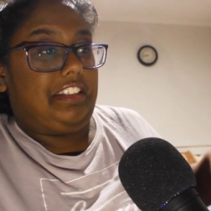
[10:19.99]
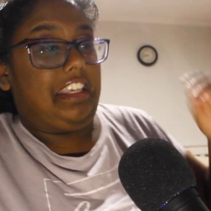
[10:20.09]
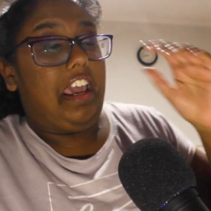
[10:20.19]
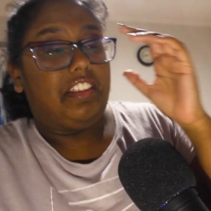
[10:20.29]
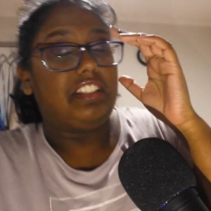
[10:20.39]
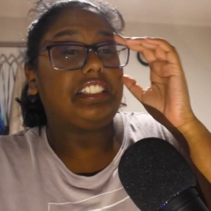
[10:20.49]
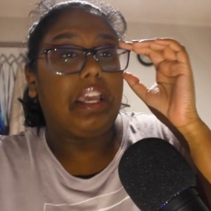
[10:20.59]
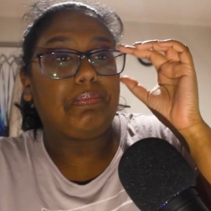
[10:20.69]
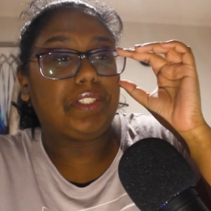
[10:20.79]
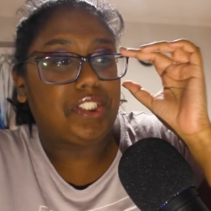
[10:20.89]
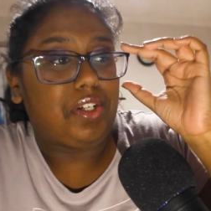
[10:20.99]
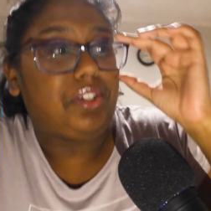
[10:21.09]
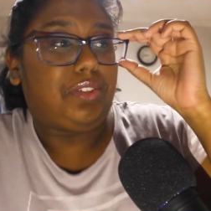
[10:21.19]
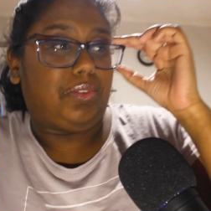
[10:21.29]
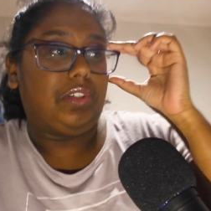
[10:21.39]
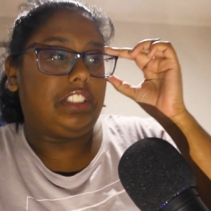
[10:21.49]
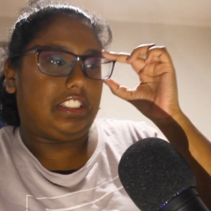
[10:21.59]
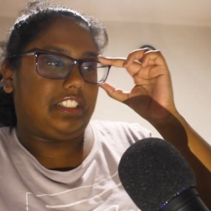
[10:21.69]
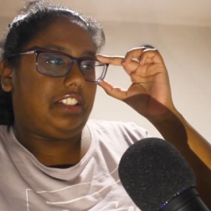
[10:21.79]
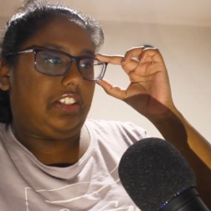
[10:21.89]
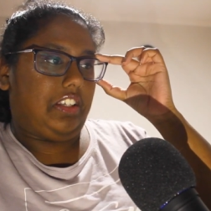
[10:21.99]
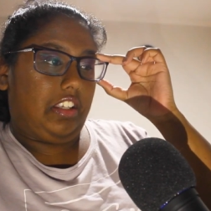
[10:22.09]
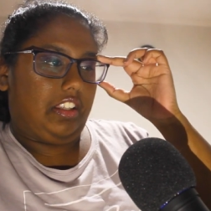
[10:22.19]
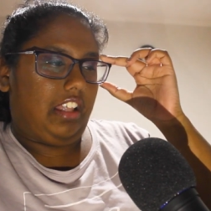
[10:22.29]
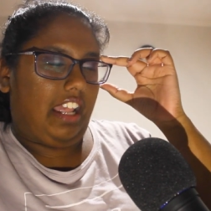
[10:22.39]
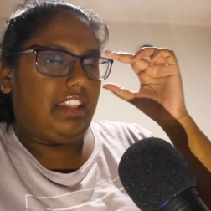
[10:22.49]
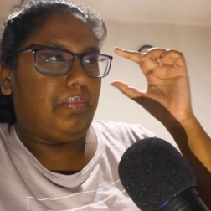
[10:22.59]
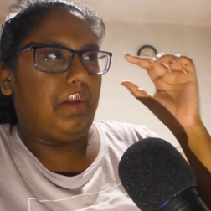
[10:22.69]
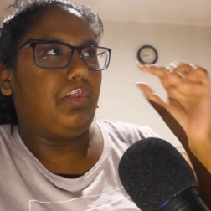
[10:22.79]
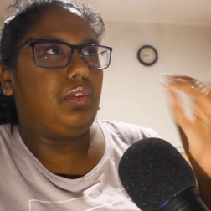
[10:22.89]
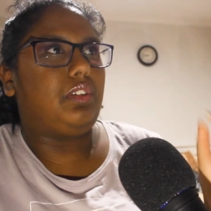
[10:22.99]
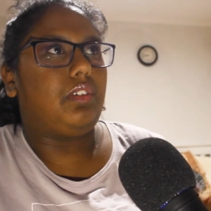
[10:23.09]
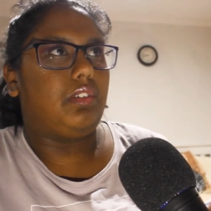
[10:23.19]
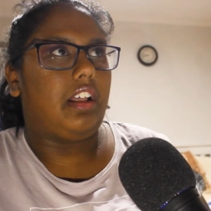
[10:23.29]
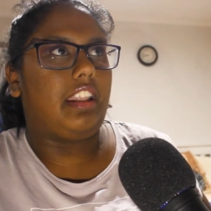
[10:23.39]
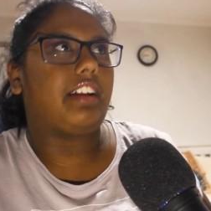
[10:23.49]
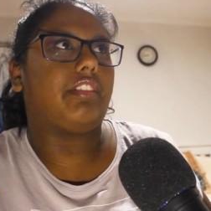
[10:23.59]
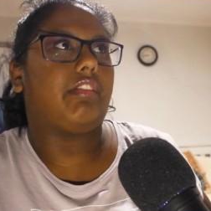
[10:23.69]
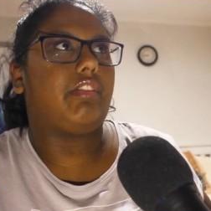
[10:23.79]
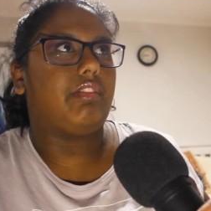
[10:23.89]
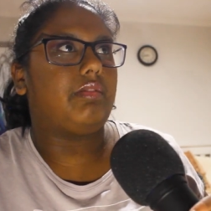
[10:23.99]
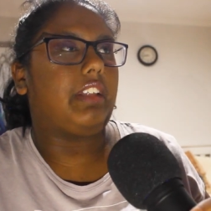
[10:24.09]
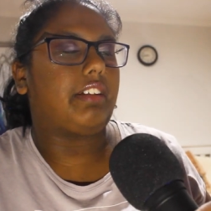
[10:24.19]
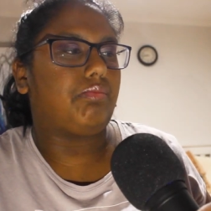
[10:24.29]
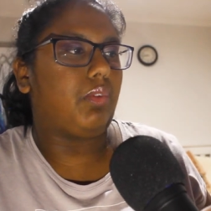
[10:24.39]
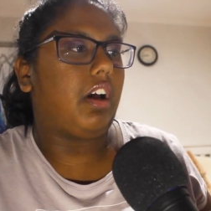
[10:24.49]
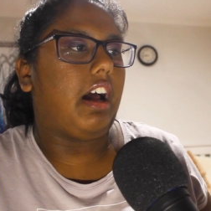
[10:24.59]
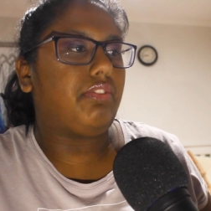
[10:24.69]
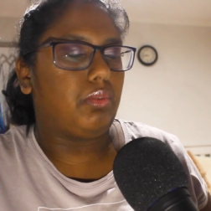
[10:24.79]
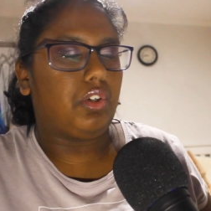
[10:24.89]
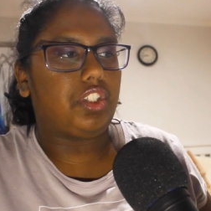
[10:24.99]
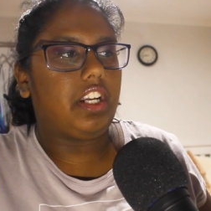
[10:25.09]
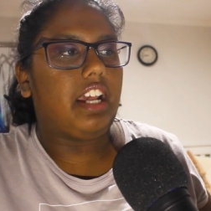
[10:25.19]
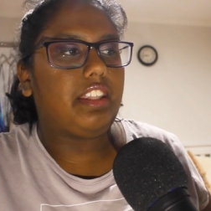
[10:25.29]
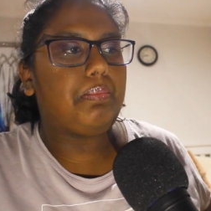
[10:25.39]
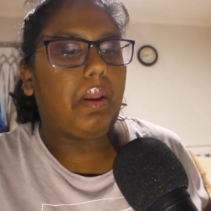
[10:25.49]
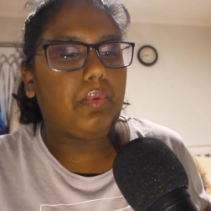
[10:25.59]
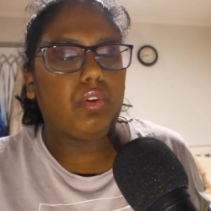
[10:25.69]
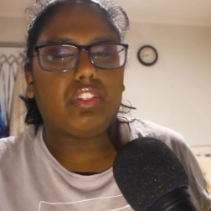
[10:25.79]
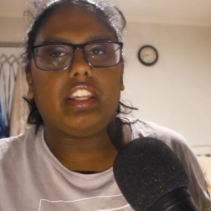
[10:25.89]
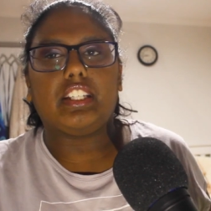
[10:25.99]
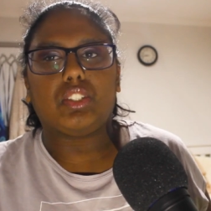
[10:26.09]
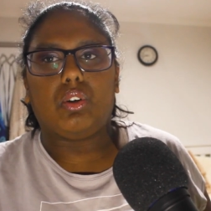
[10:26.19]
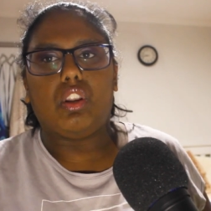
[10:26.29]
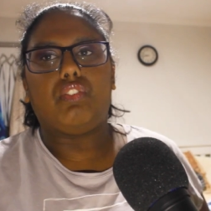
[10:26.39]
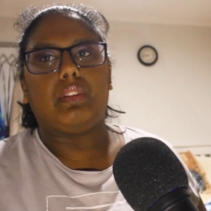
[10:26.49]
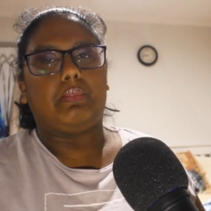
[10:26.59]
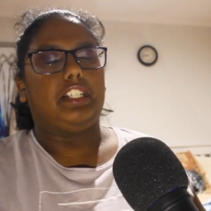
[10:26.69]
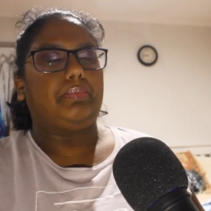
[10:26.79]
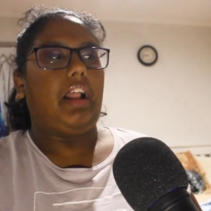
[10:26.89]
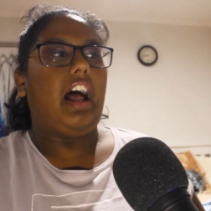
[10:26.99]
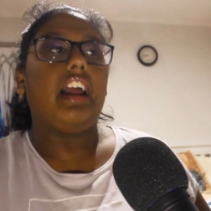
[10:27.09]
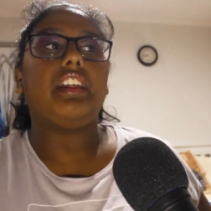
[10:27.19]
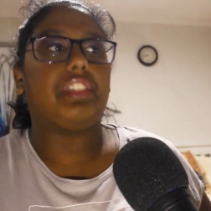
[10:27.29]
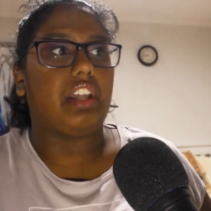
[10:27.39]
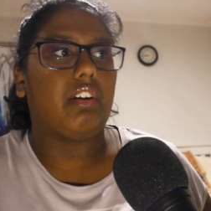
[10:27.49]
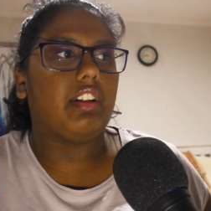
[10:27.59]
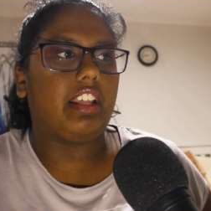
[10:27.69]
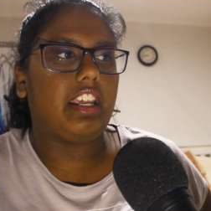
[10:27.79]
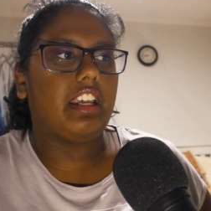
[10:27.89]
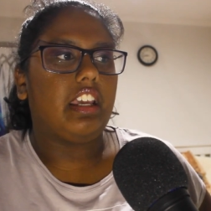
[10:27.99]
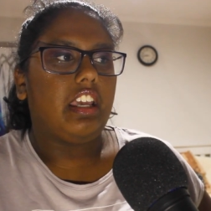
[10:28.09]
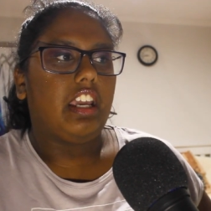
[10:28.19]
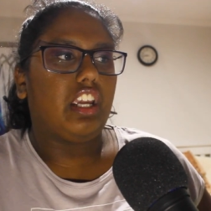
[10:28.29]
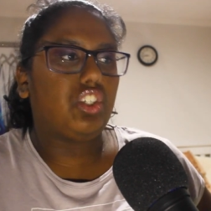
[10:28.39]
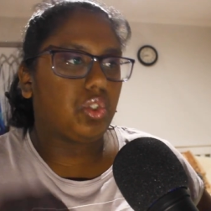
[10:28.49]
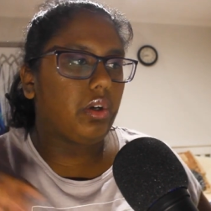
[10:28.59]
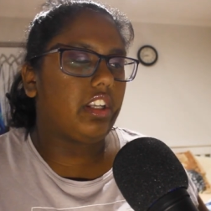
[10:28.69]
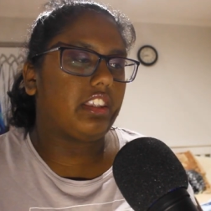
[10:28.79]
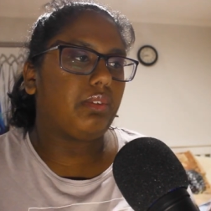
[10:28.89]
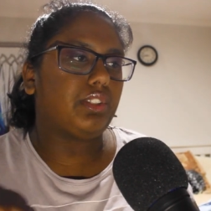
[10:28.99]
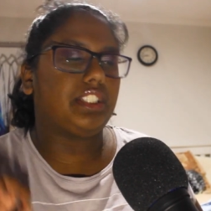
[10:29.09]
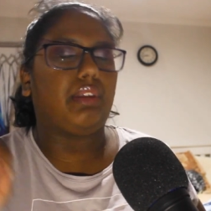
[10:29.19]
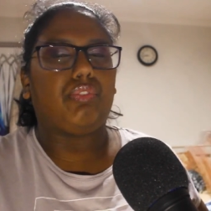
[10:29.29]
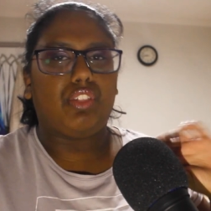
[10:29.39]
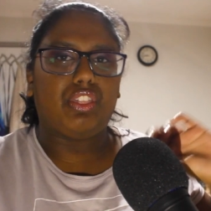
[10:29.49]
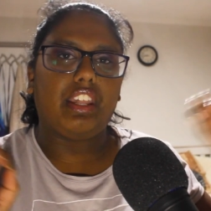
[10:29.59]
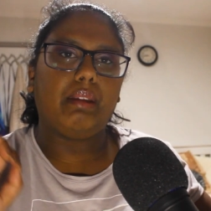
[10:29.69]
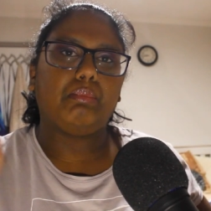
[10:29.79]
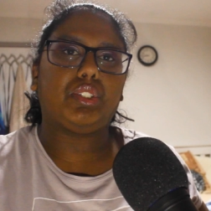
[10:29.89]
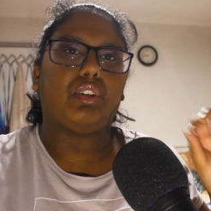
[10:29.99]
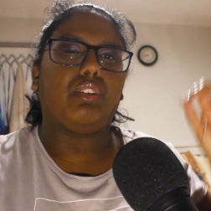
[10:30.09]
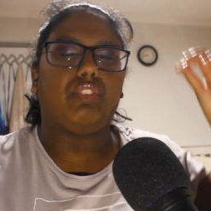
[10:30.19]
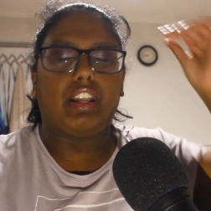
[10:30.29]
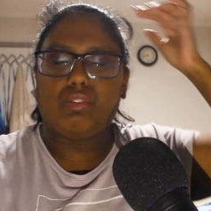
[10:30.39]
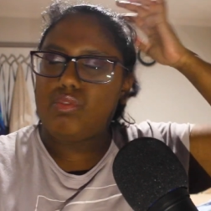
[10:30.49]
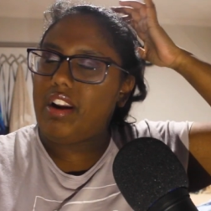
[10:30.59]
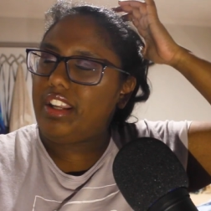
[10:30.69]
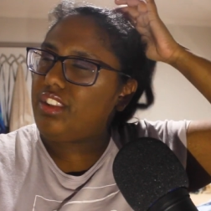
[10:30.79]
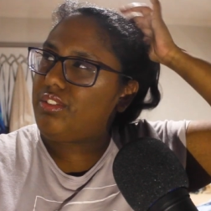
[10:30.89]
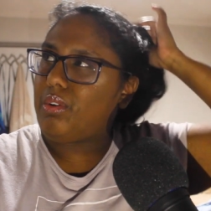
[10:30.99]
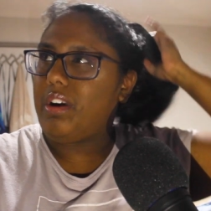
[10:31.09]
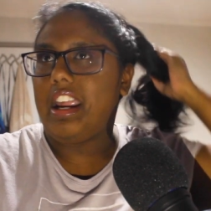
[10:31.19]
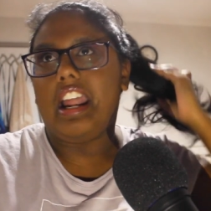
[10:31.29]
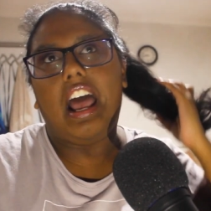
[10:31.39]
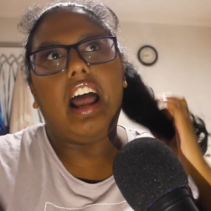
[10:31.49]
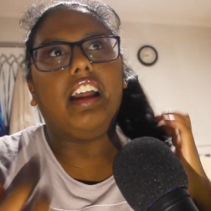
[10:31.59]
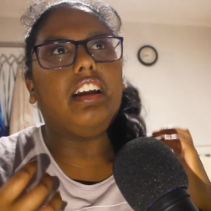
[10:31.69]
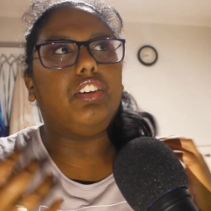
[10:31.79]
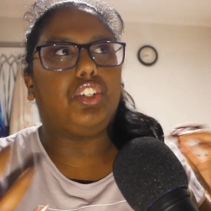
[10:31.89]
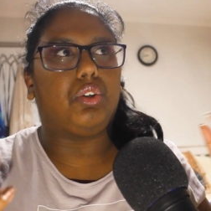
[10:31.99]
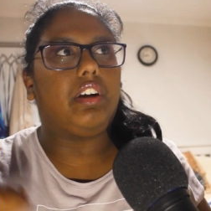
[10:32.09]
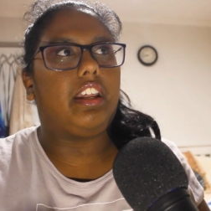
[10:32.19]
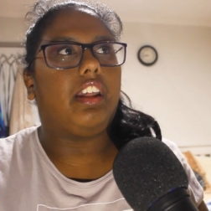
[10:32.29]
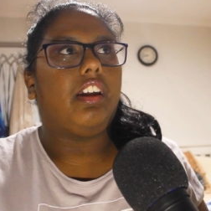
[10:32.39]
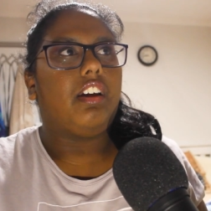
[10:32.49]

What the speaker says: Yeah, this episode was... I think people will... after watching it, I think people will think it's all over the place, but I thoroughly enjoyed it. There was different themes sort of, like, running through it, and I enjoy,